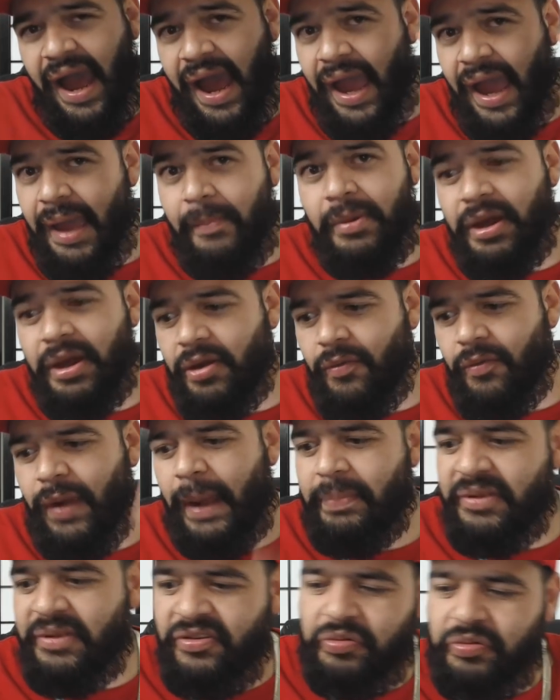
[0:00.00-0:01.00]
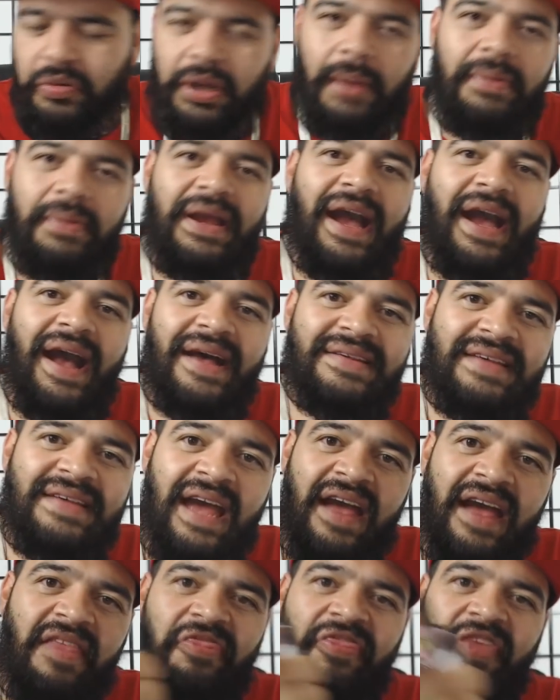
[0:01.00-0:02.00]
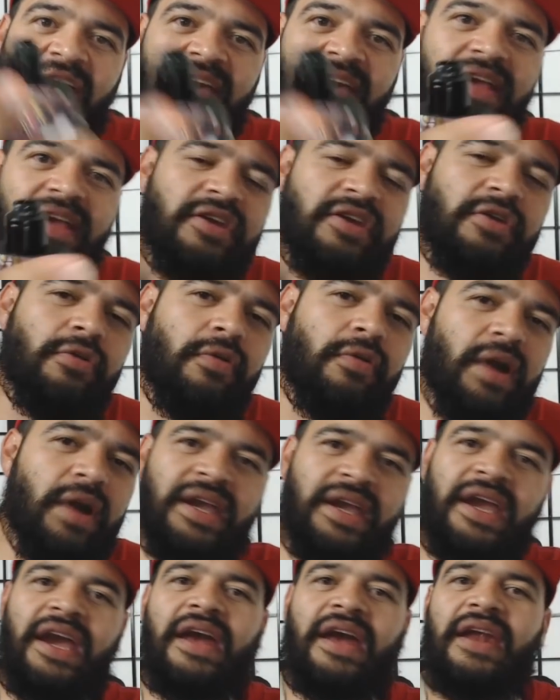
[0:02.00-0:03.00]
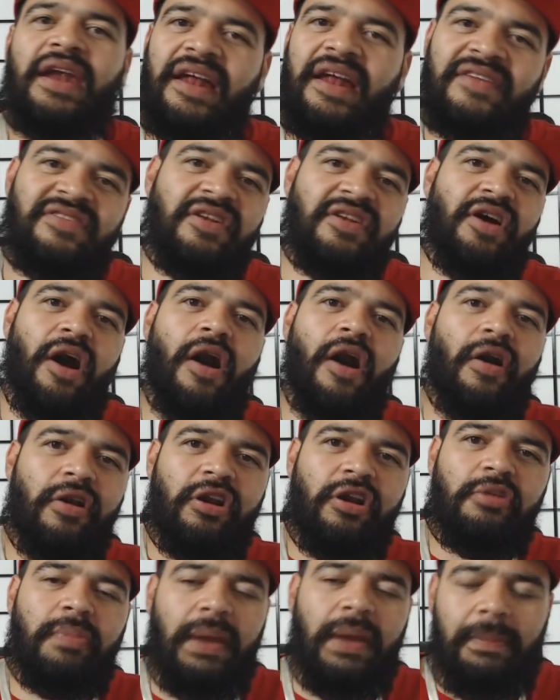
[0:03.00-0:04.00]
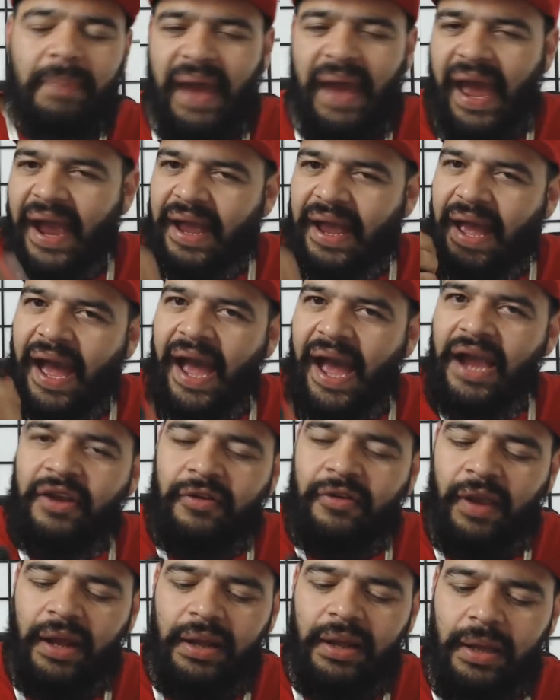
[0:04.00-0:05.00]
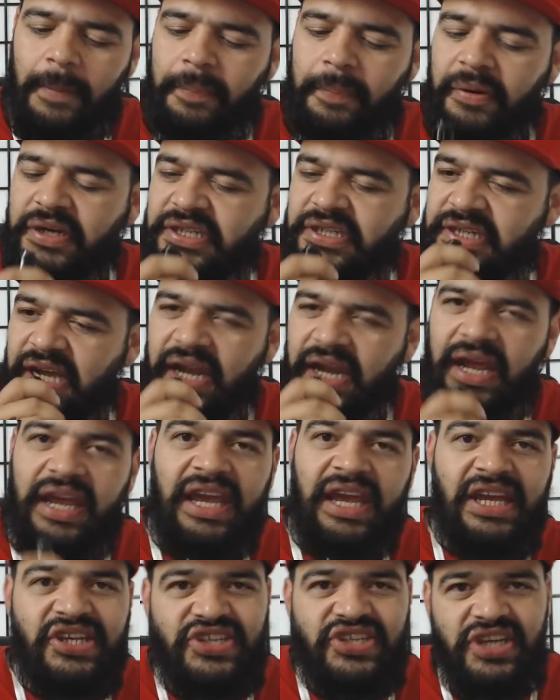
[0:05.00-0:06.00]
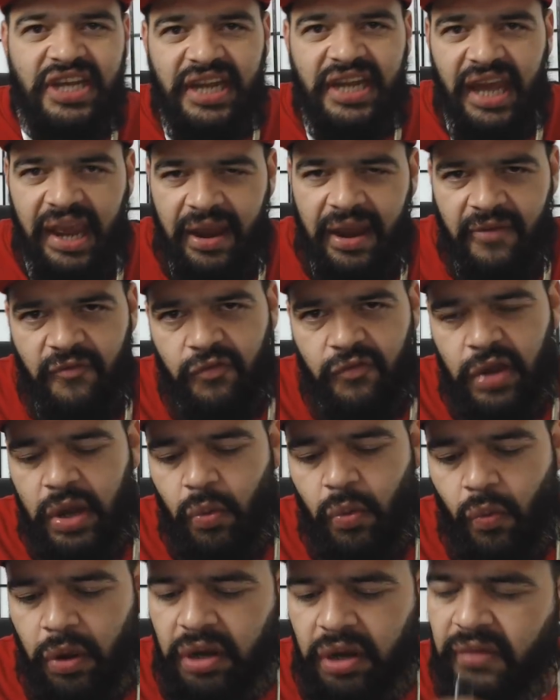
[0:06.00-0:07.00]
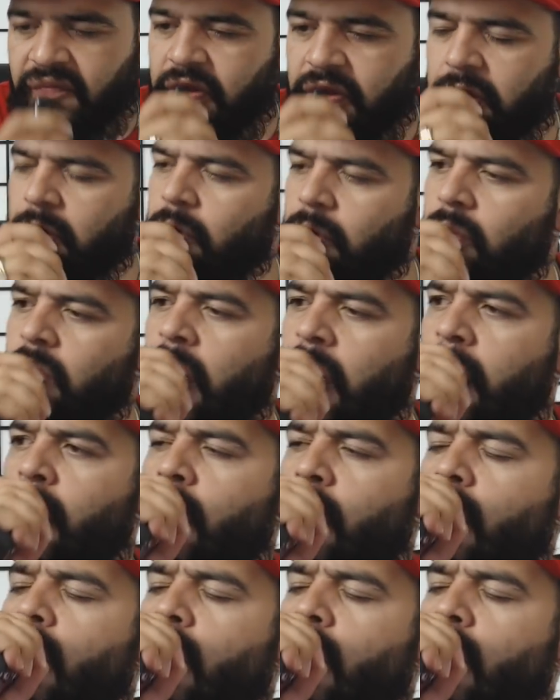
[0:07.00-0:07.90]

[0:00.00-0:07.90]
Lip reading: I am going to wrap this one up, guys. Thank you again, and it's an honor to be back. I greatly appreciate each and every one of you.